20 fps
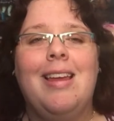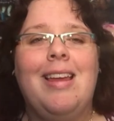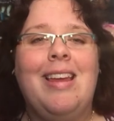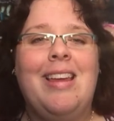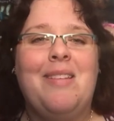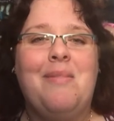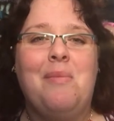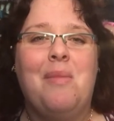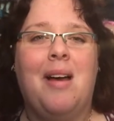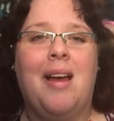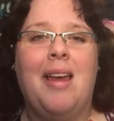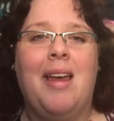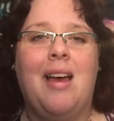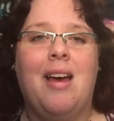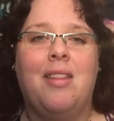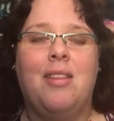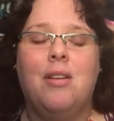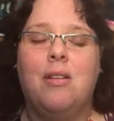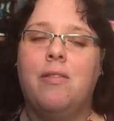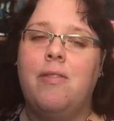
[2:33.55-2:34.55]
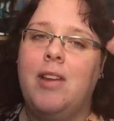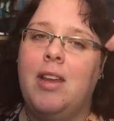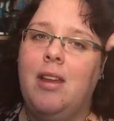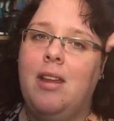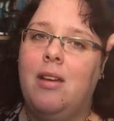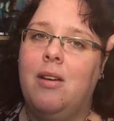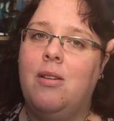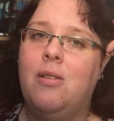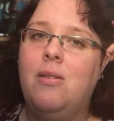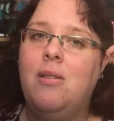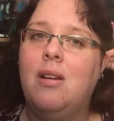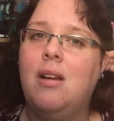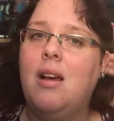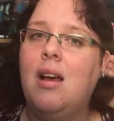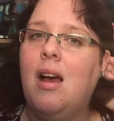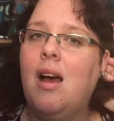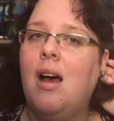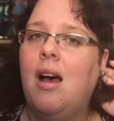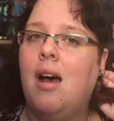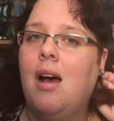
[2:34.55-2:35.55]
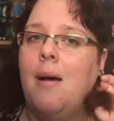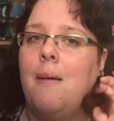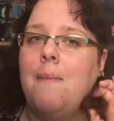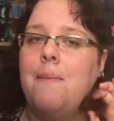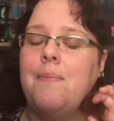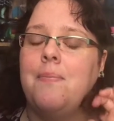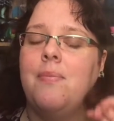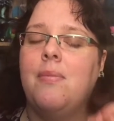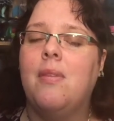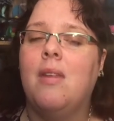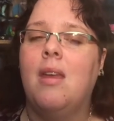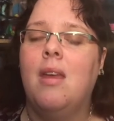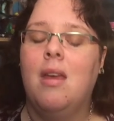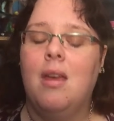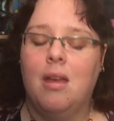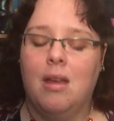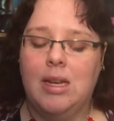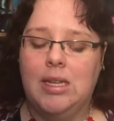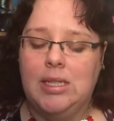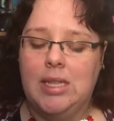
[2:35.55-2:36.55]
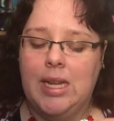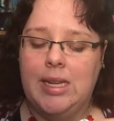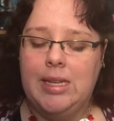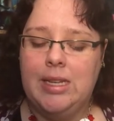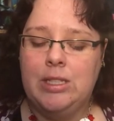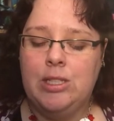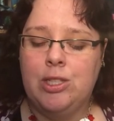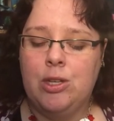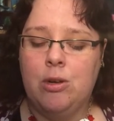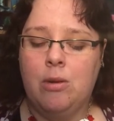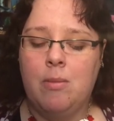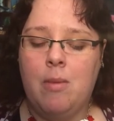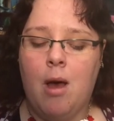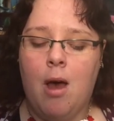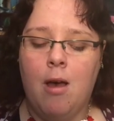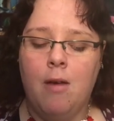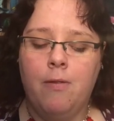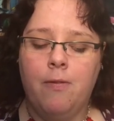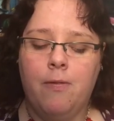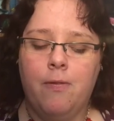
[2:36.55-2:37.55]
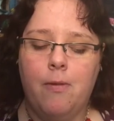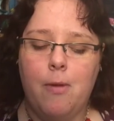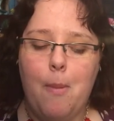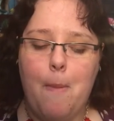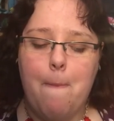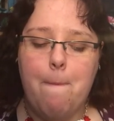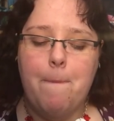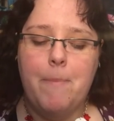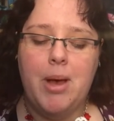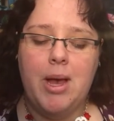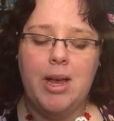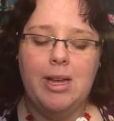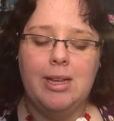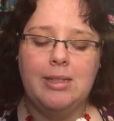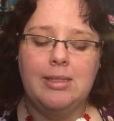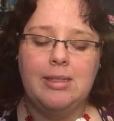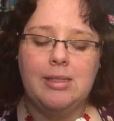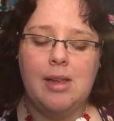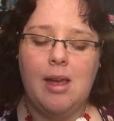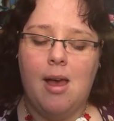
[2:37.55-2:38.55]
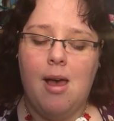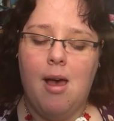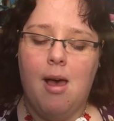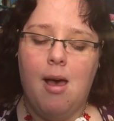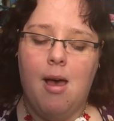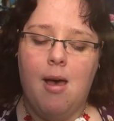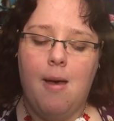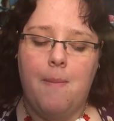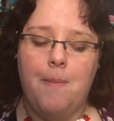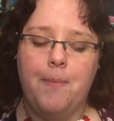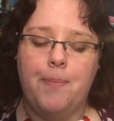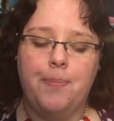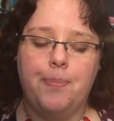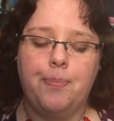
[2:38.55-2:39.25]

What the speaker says: in my other video because I did show him off. But I